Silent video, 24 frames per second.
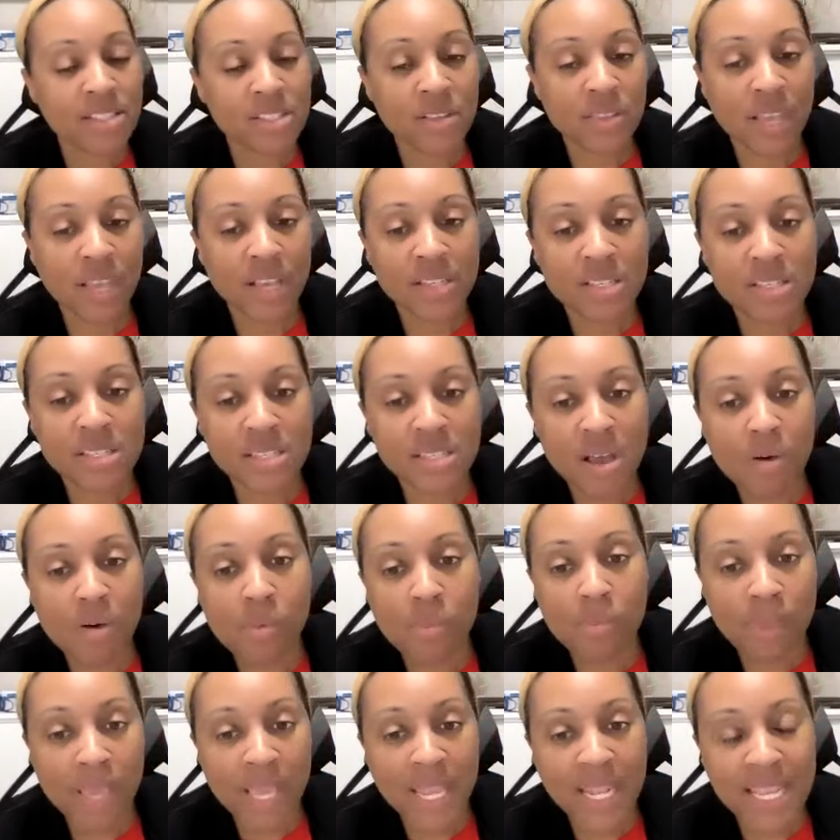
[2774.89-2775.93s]
So there's so
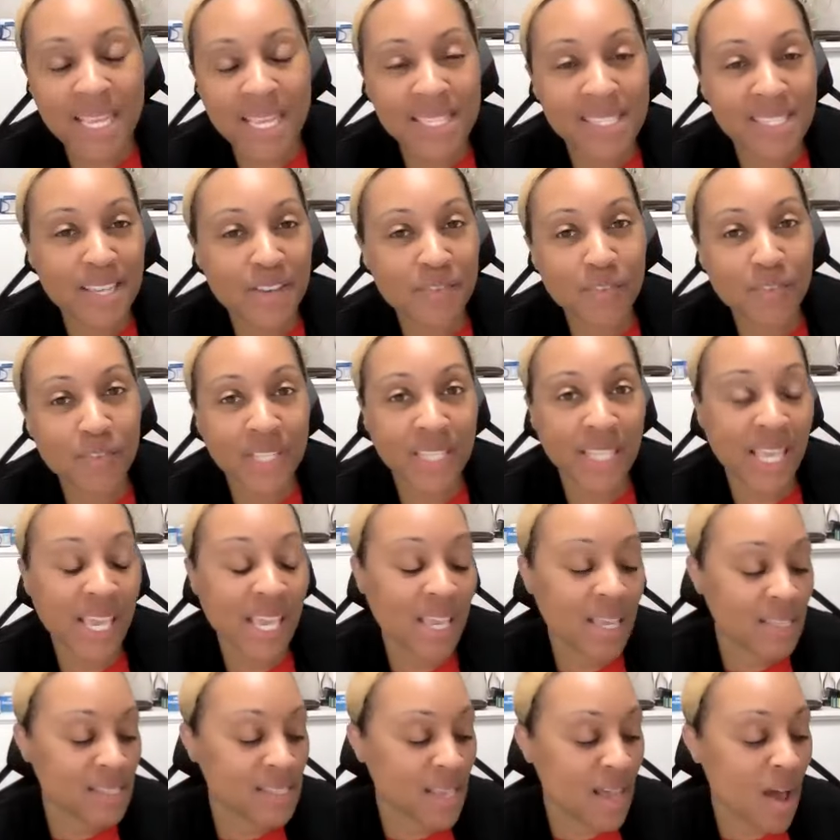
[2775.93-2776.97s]
many different
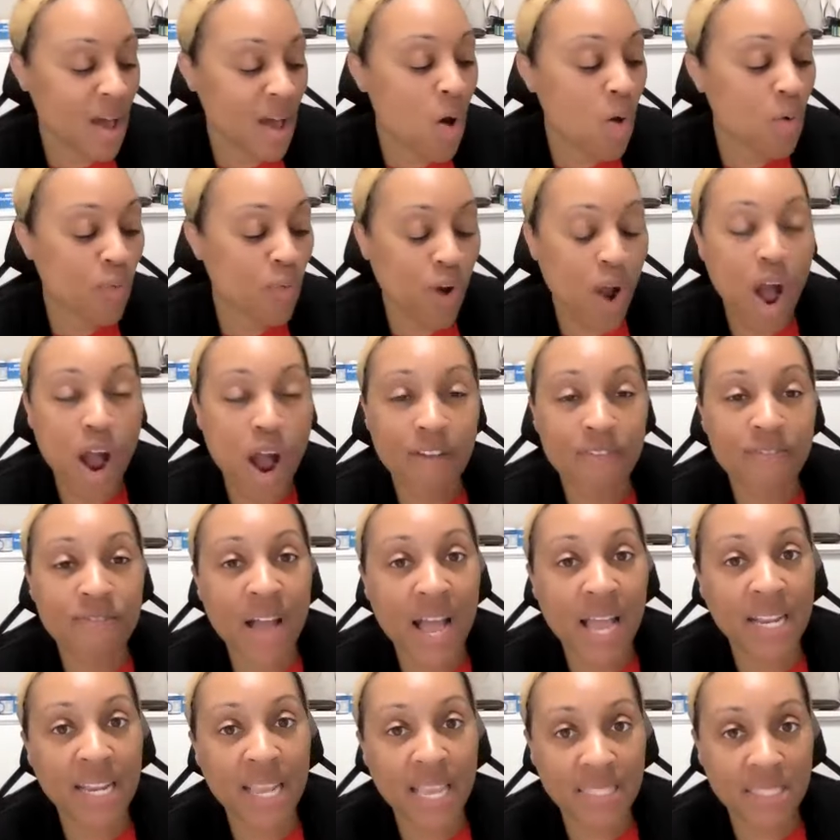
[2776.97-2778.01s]
things over our
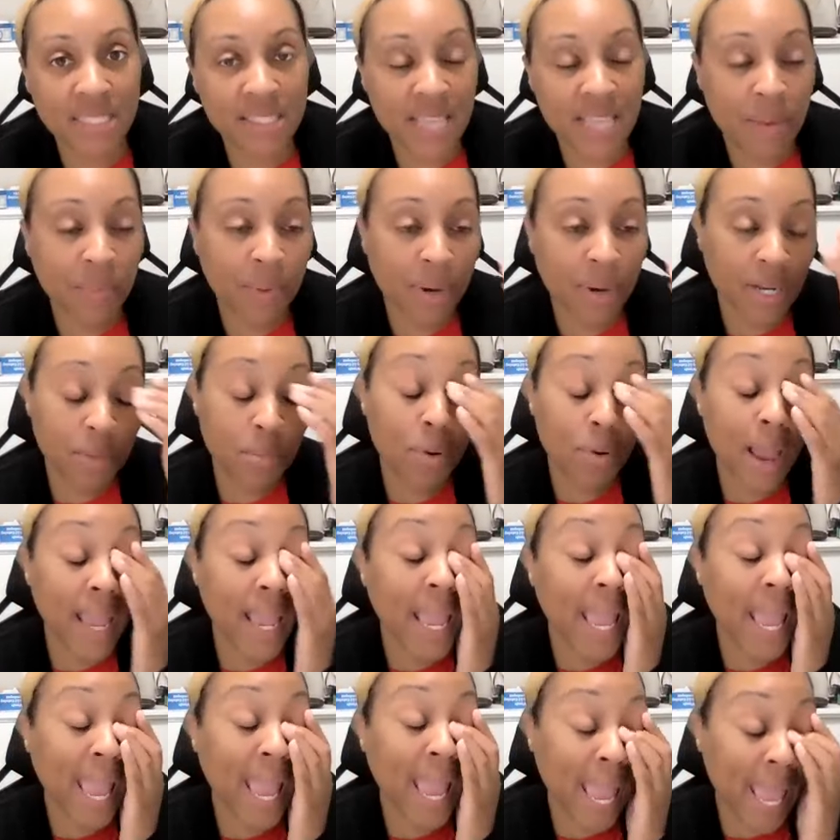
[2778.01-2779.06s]
finances that we're going to
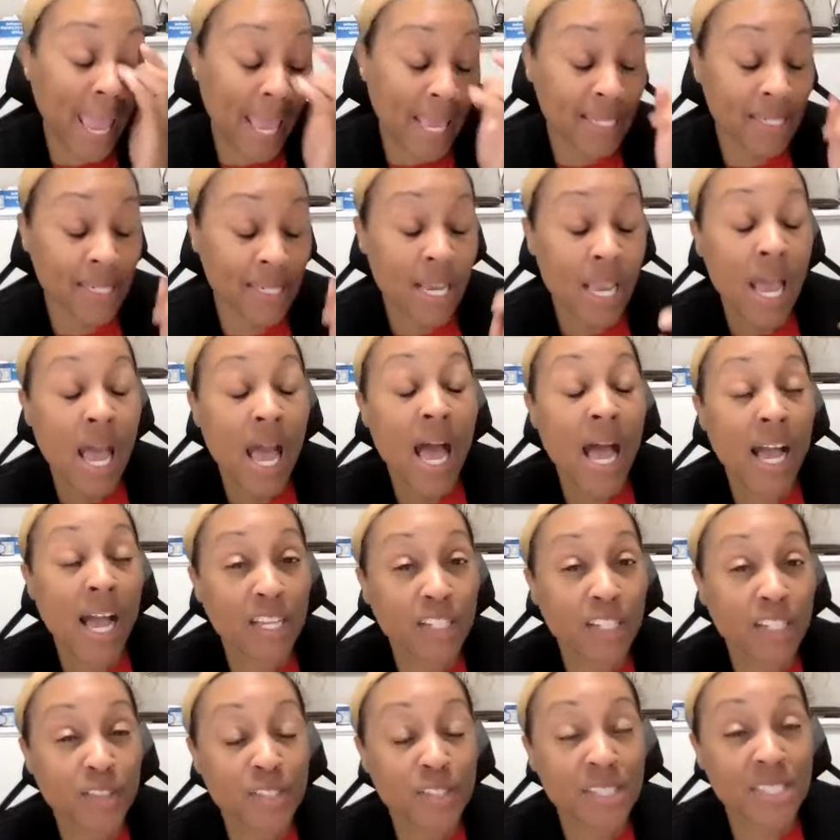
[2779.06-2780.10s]
pray and
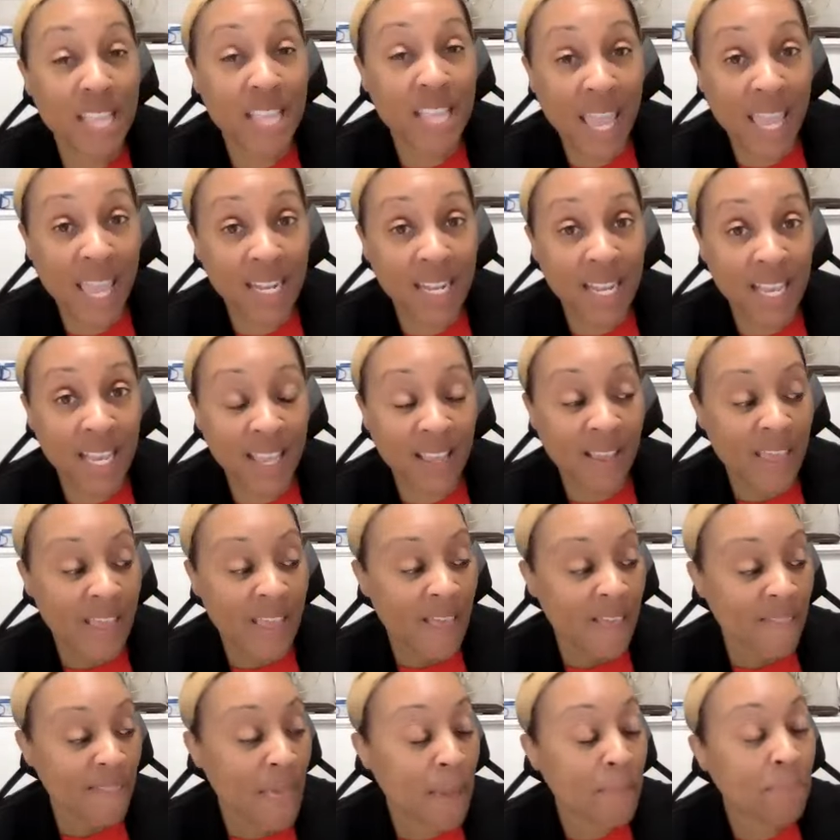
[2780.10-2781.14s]
understanding
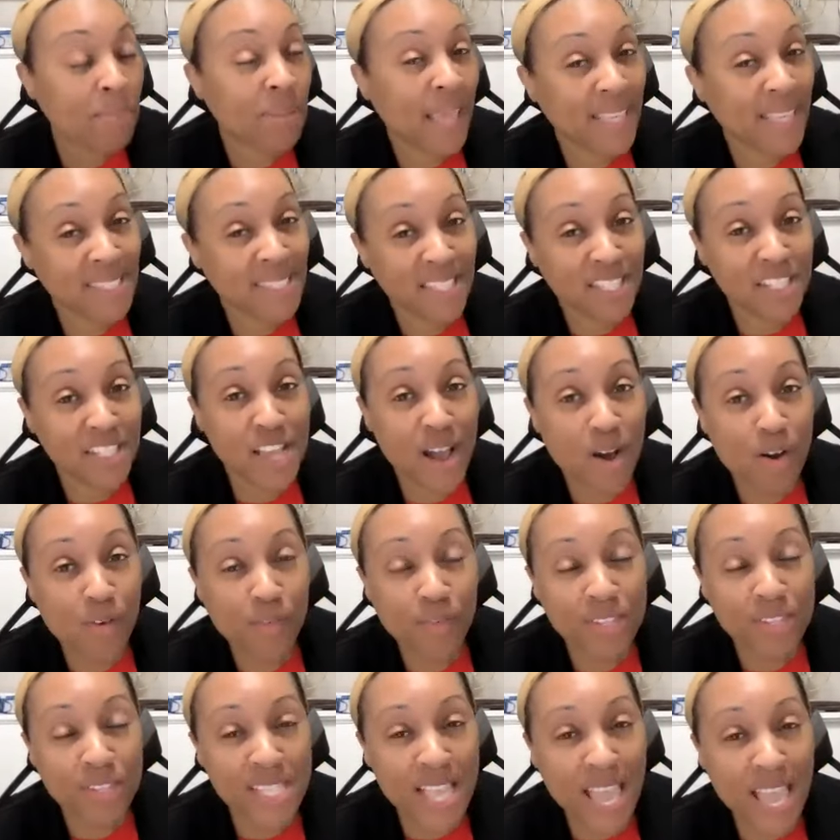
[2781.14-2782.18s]
that blessing shall
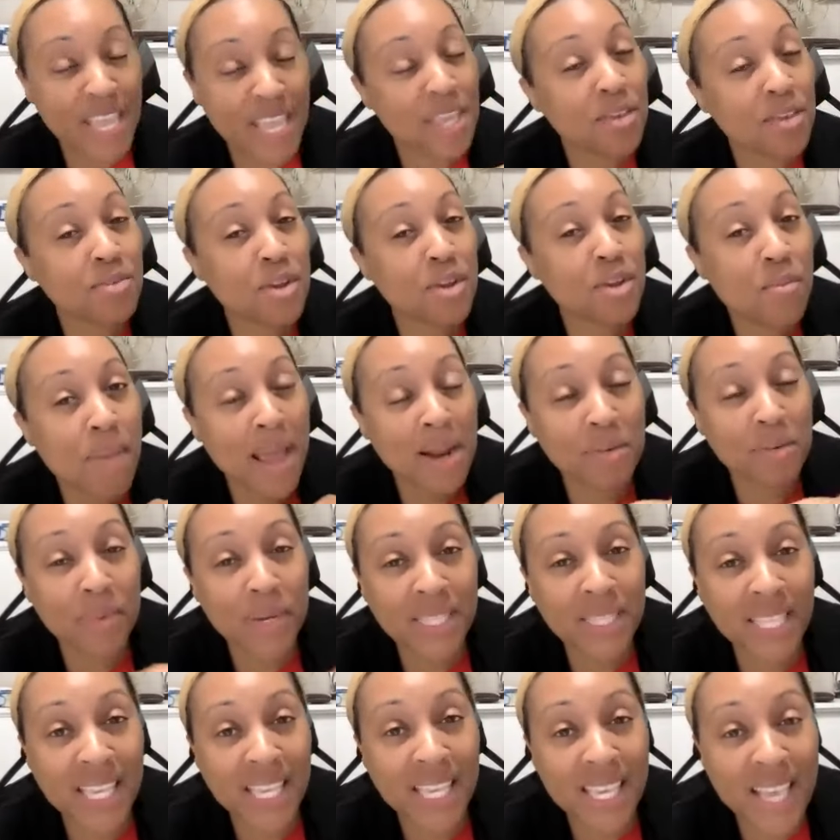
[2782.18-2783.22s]
overtake you no matter
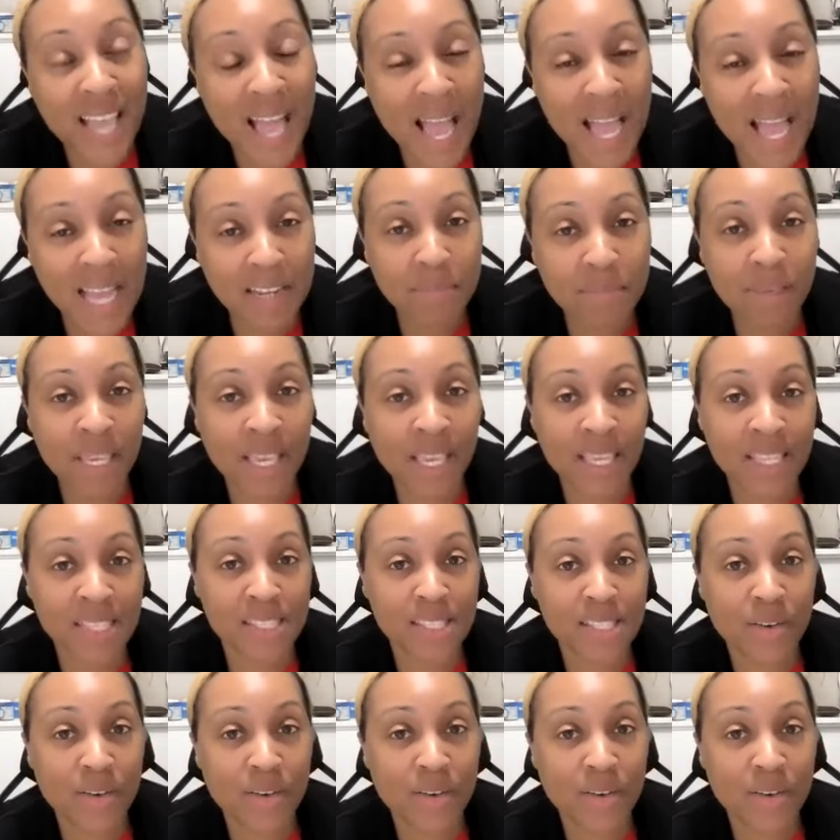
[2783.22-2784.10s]
what the economy is.